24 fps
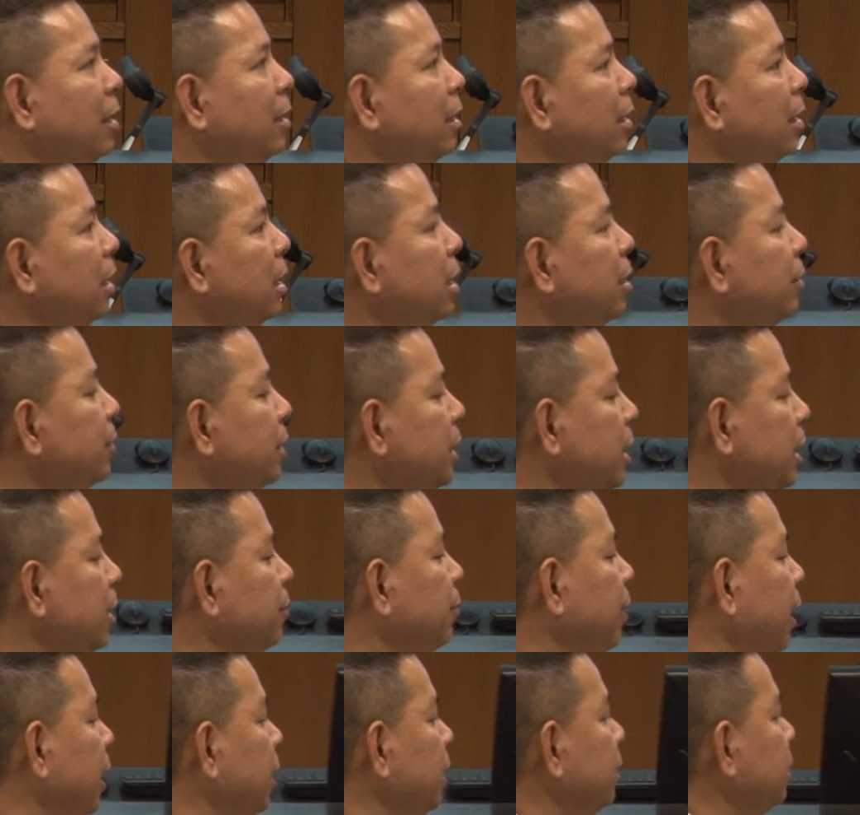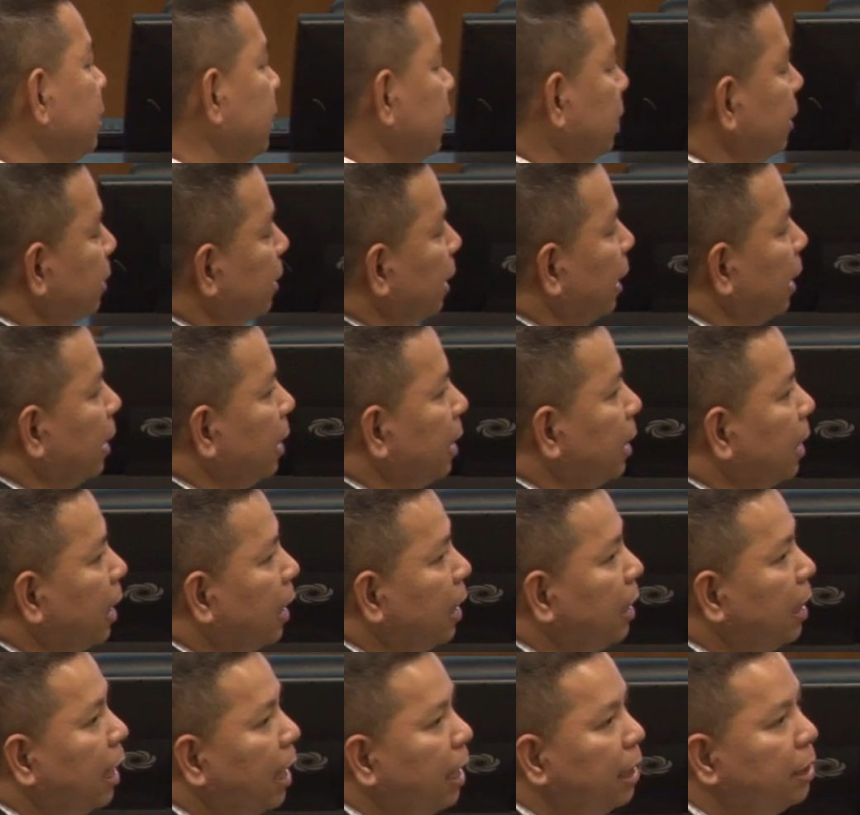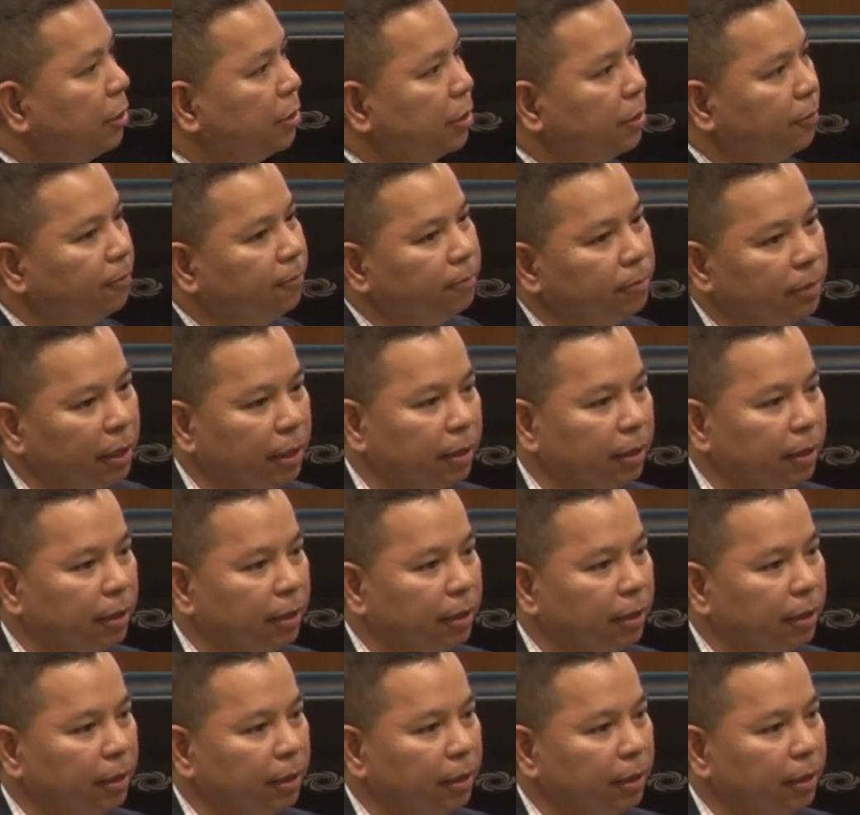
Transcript: The literacy rates in, in, in Asia,